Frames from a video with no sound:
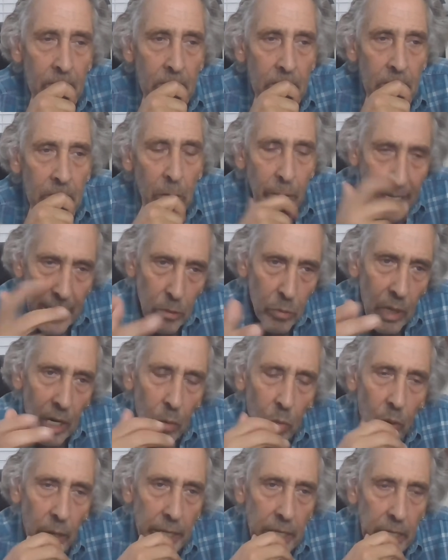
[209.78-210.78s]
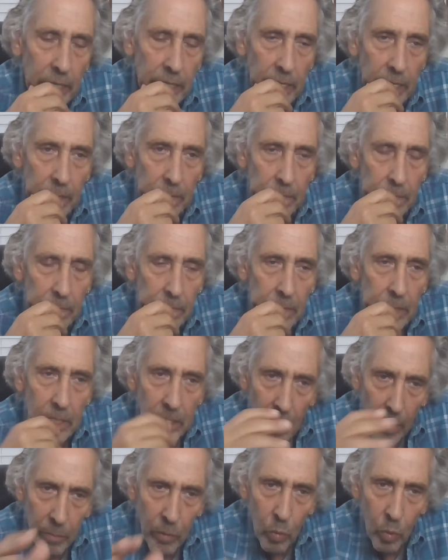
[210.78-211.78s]
So here's what I want you to do.
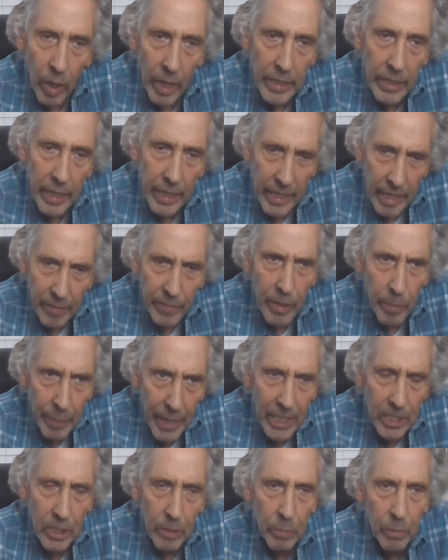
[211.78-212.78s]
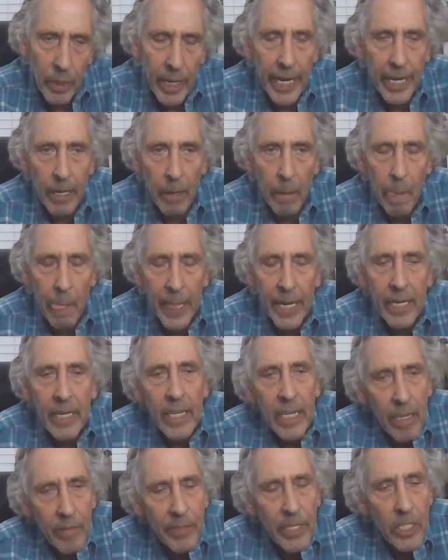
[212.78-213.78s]
Number 1, give your pets a break.
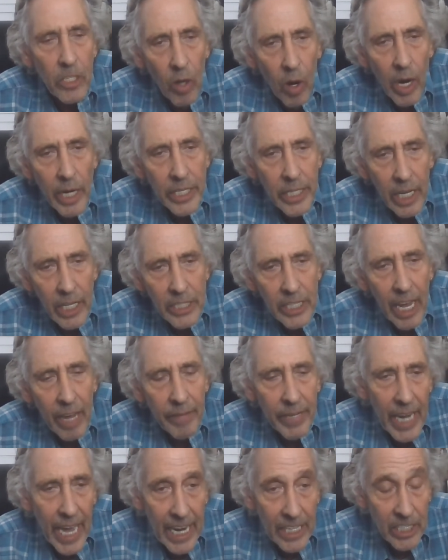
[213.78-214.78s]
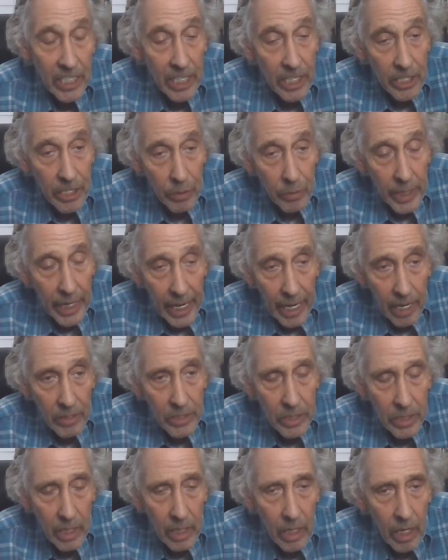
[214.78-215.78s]
If the dog does have an accident or 2 in the
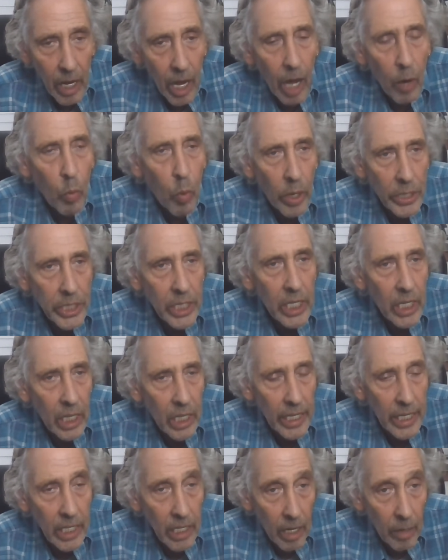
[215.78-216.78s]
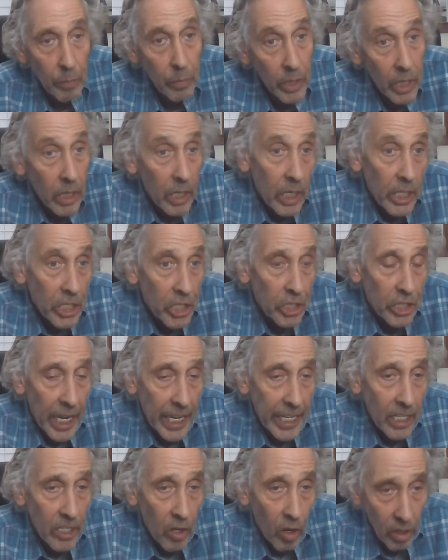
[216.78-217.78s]
house, I want you to clean it up with a good
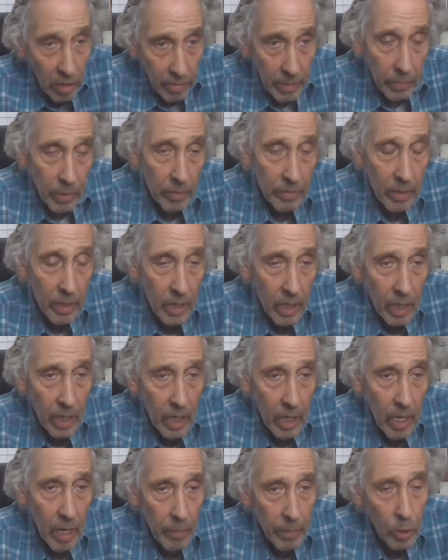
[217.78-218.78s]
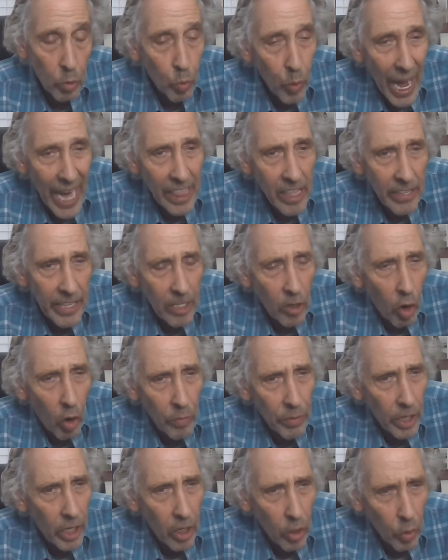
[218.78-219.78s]
stain and odor remover. But rather than
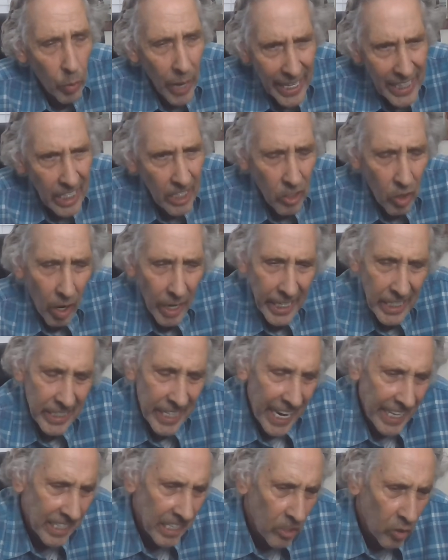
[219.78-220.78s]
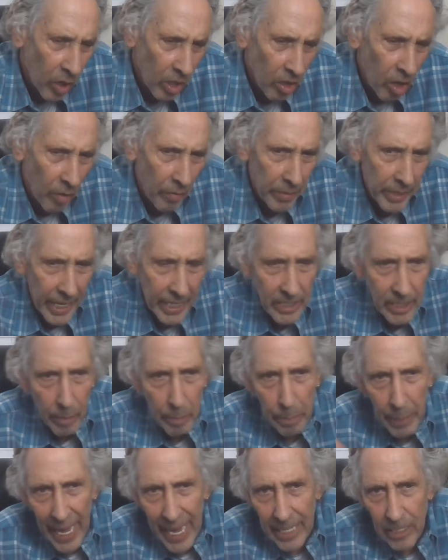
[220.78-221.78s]
overcorrect the dog and take the dog over there and say,
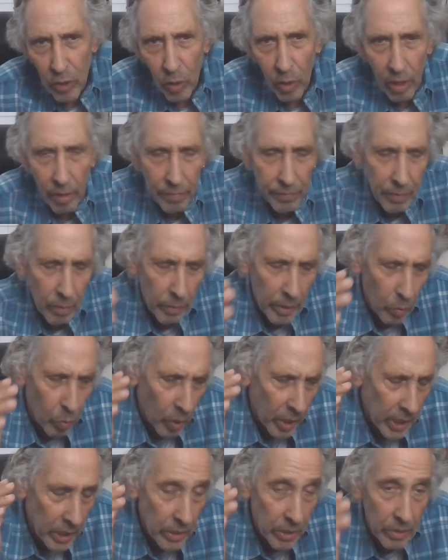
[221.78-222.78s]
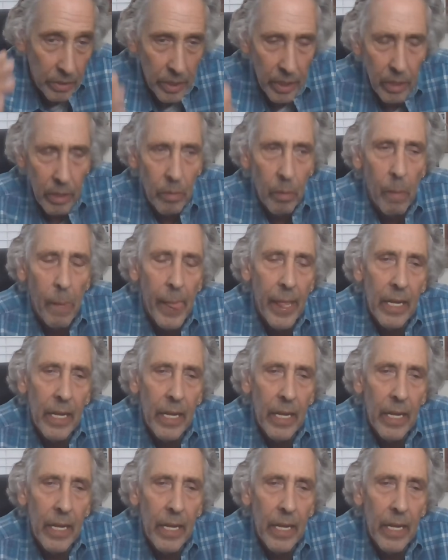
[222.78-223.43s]
bad dog, phooey, what did you do?